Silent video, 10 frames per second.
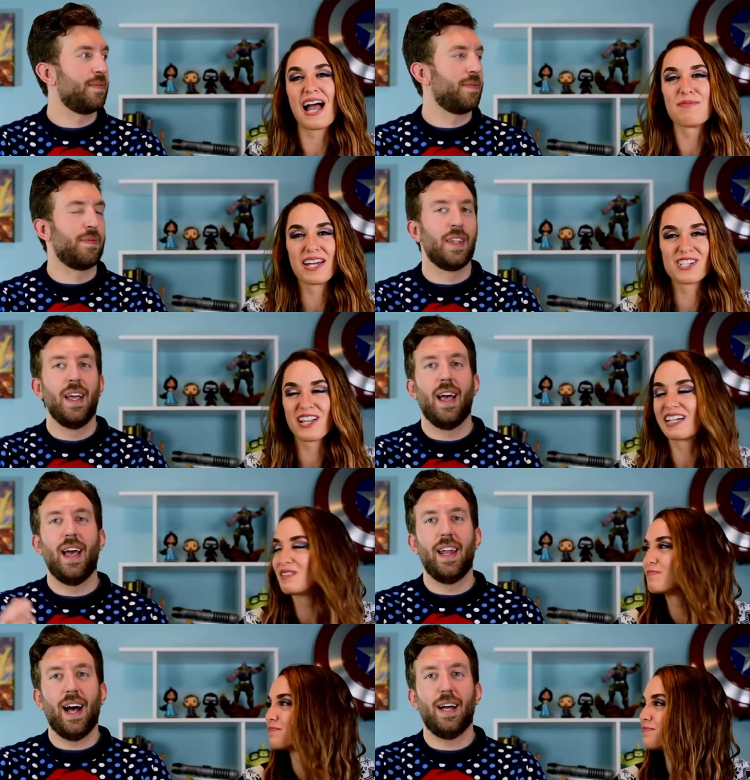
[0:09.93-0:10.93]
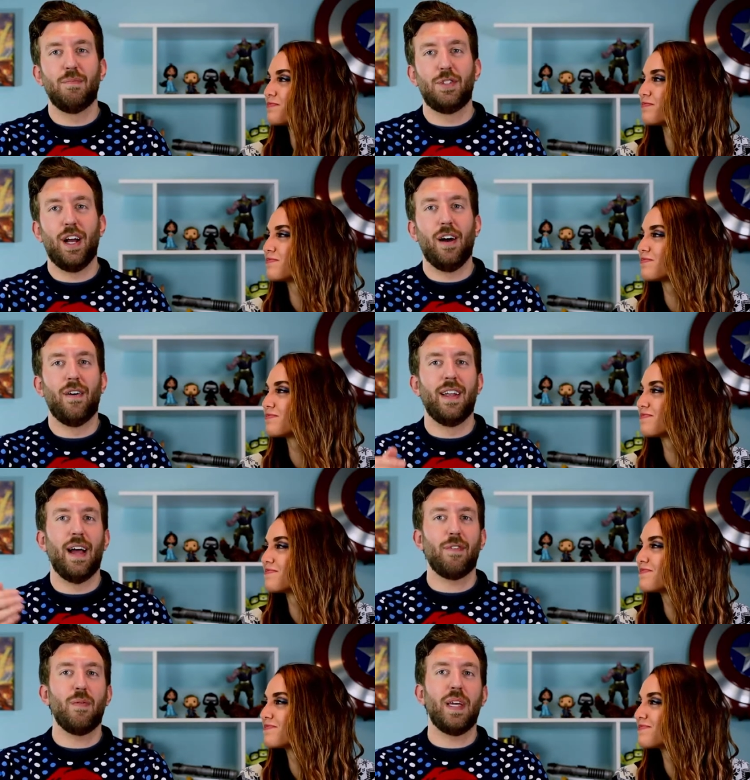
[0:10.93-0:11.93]
Speaker 1: I'm Angela.
Speaker 2: And I'm Joe.
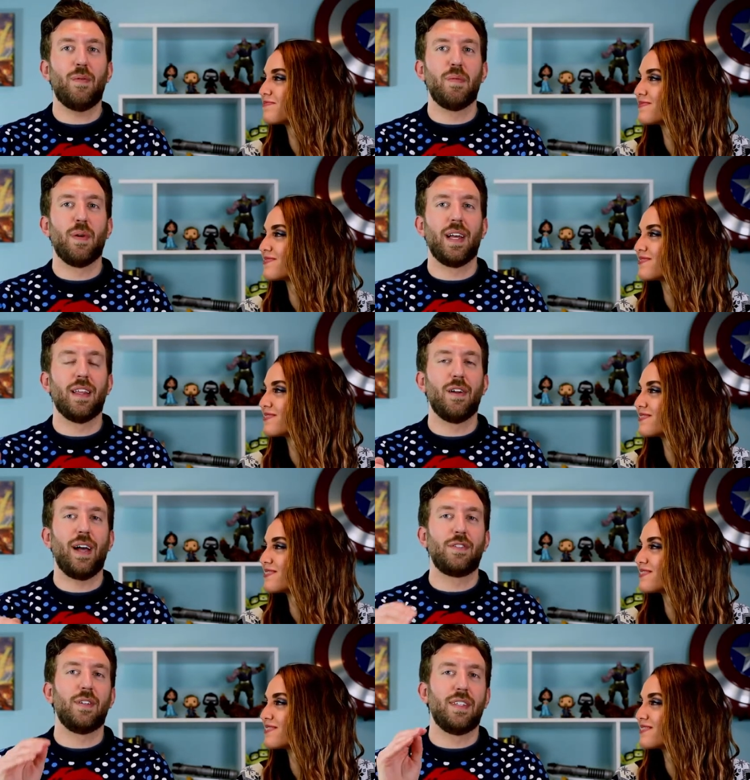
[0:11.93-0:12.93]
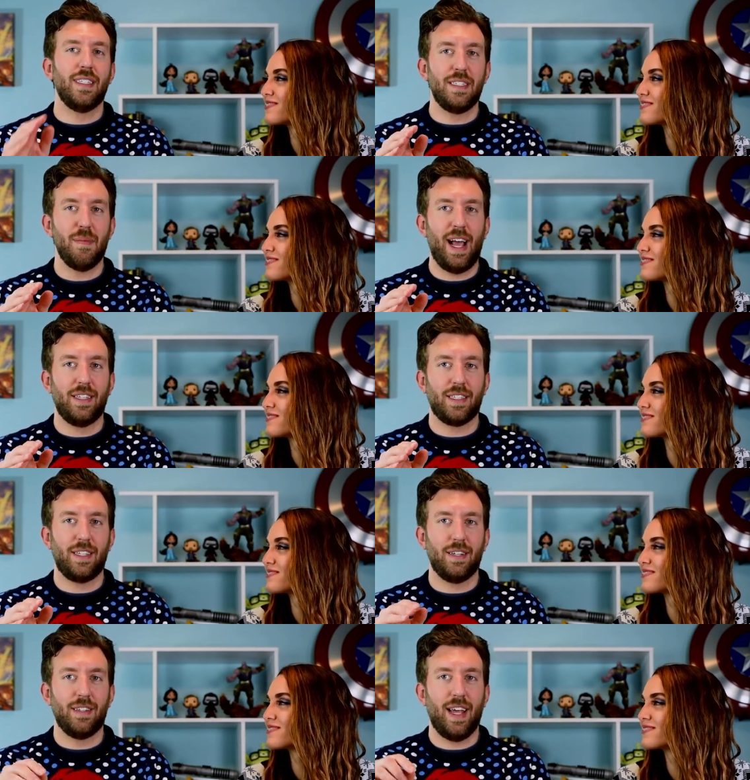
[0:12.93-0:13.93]
And every week we bring a little extra Disney magic
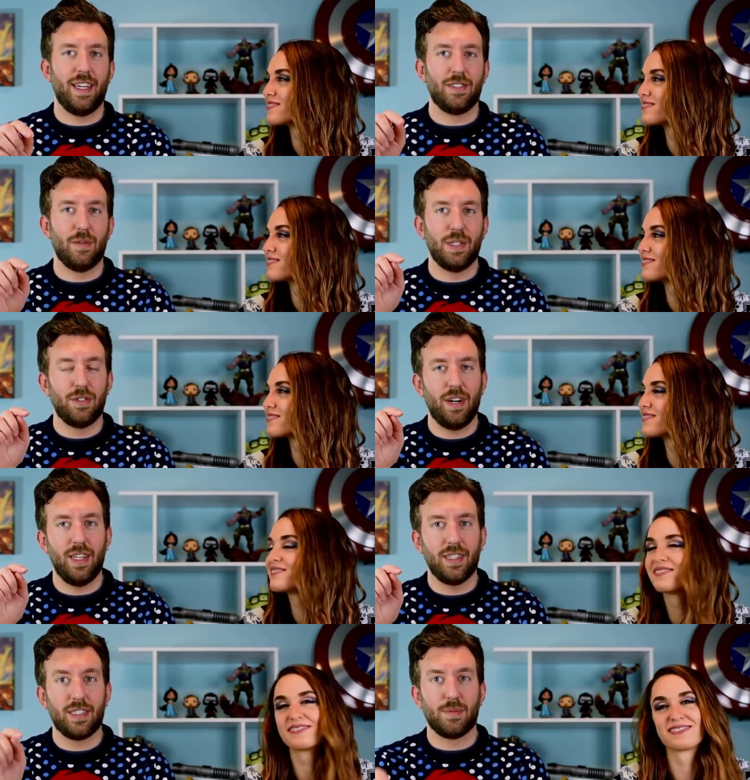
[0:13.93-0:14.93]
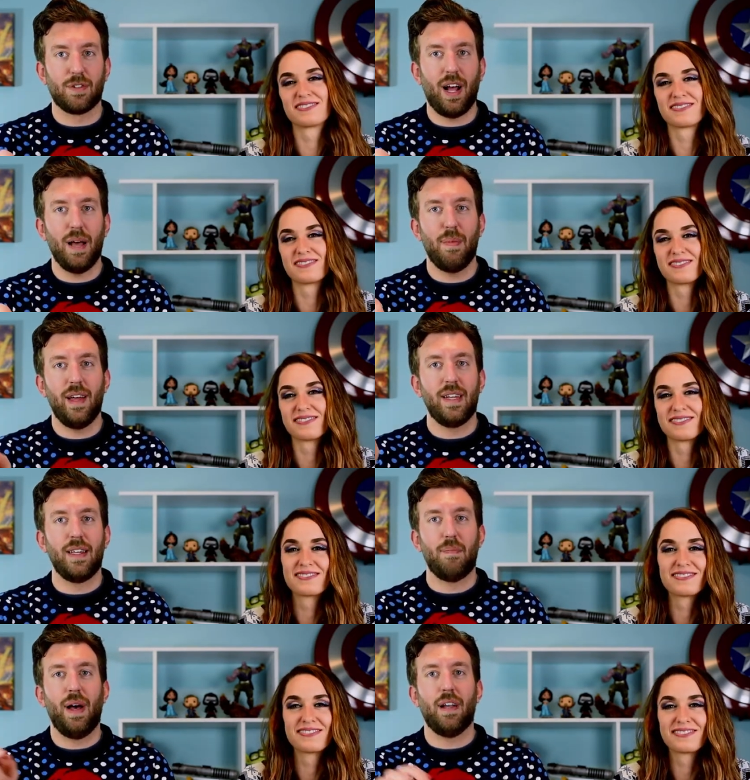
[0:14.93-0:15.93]
to your day, so be sure to hit the subscribe button
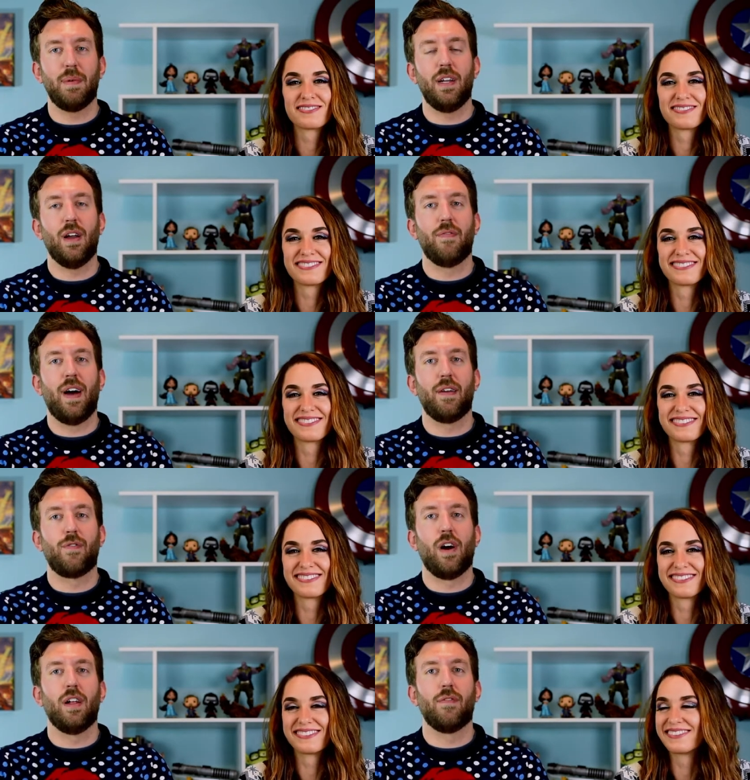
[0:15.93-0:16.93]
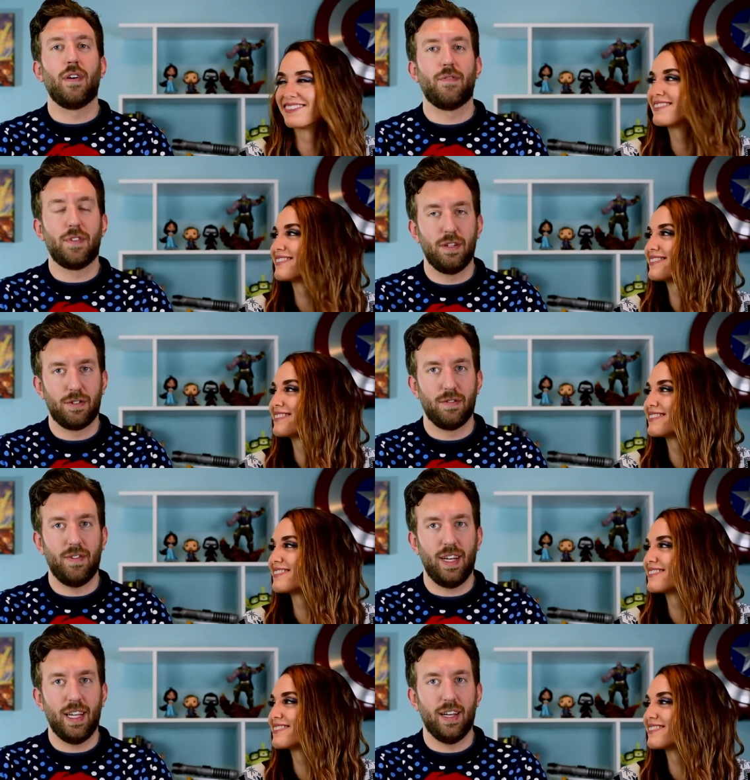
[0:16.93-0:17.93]
and the bell to be notified for all of our future
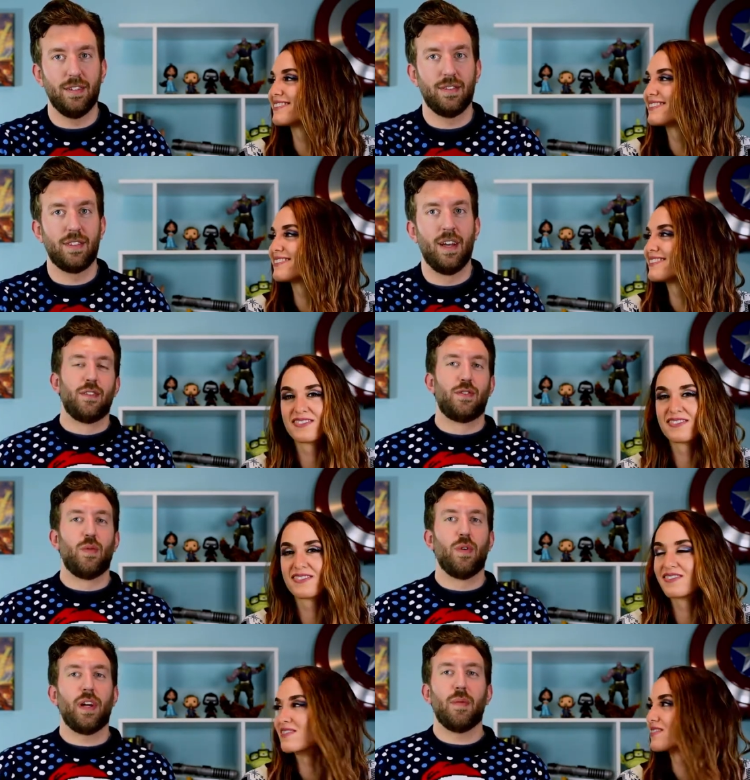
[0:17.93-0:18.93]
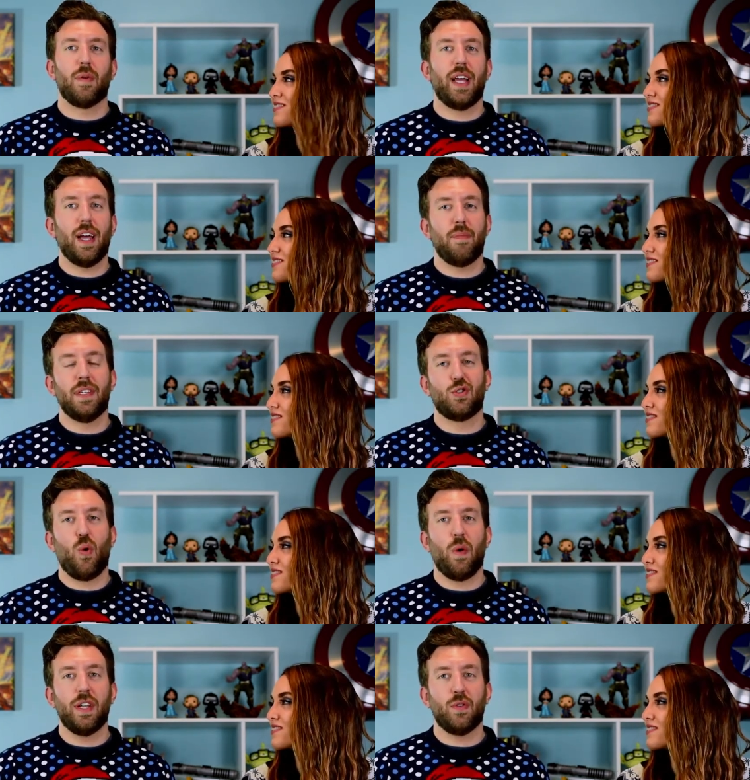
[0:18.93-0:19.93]
videos. So we're going to break up this
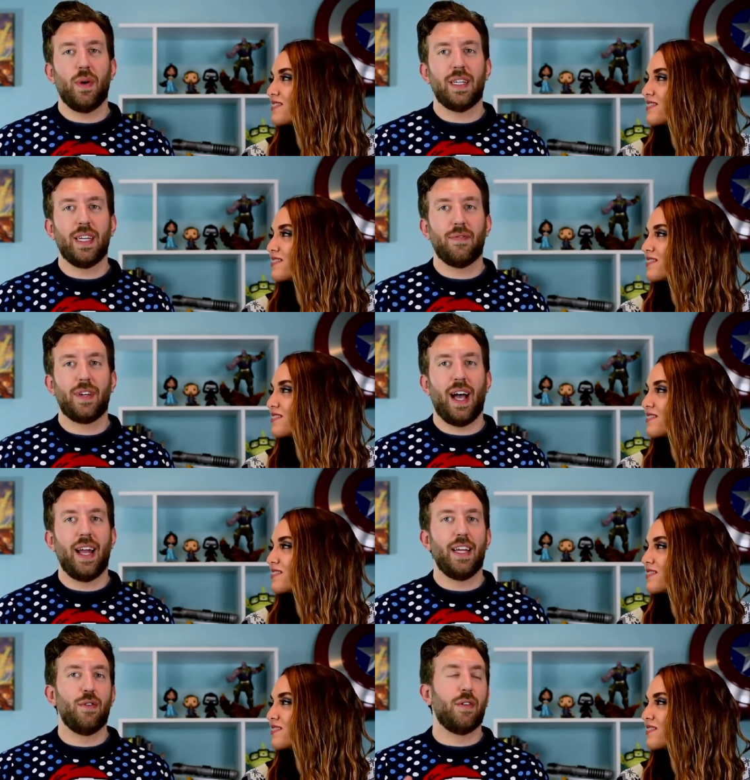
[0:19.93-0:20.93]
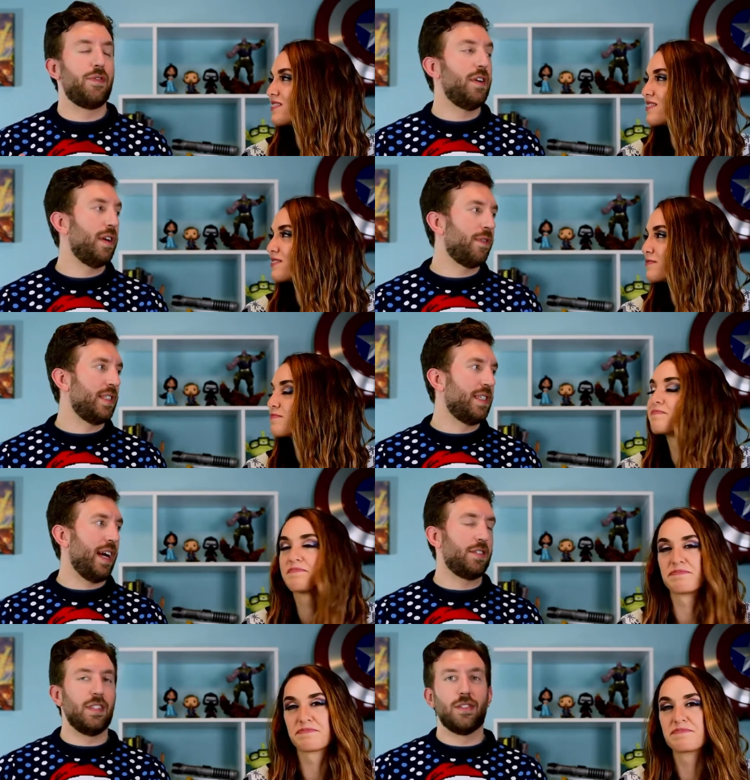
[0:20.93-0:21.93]
2020 gift guide into a few different
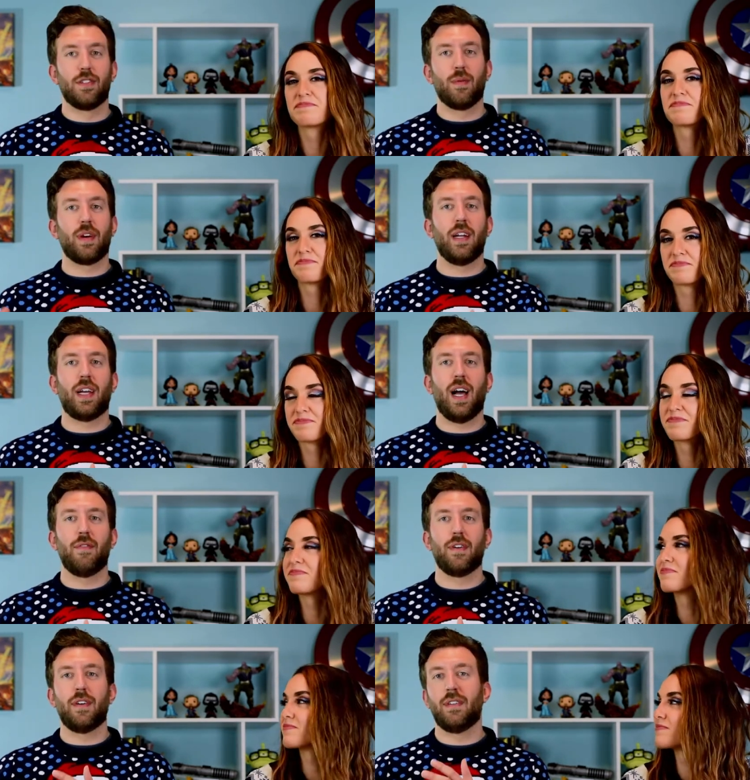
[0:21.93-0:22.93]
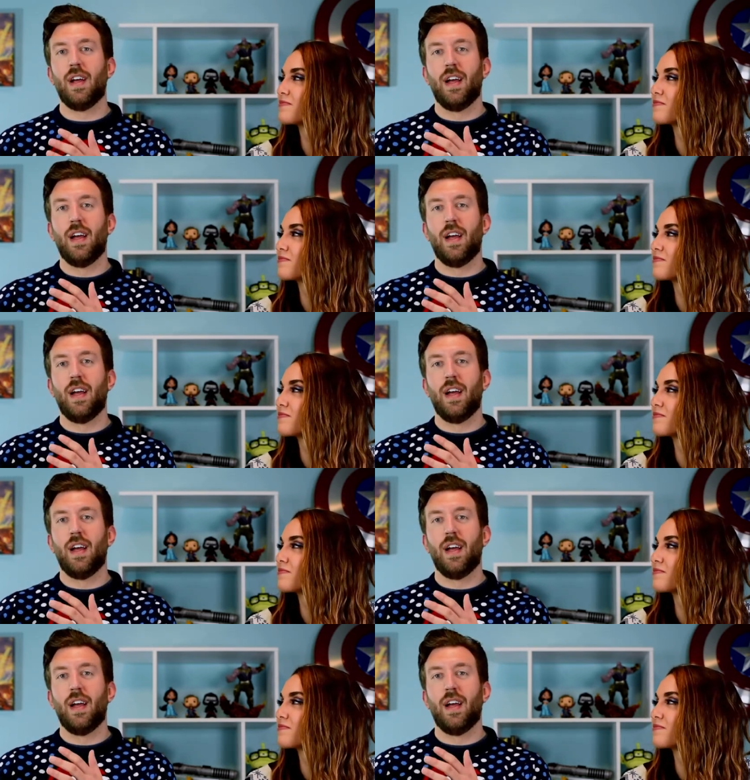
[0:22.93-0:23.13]
sections. So we're going to cover